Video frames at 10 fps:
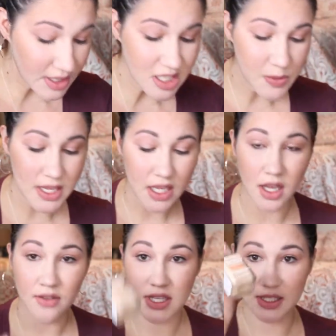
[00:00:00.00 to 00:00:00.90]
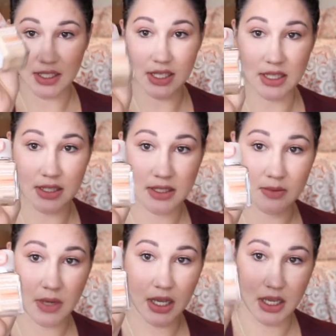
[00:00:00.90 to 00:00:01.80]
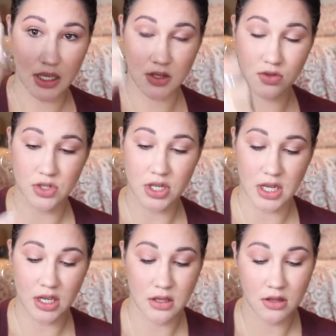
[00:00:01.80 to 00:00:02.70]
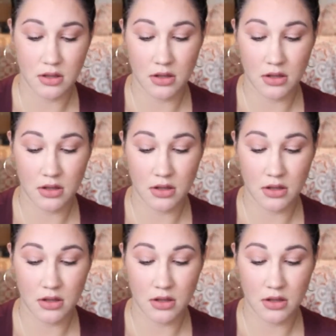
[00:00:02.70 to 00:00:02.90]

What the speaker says: Speaking of, this is my Neutrogena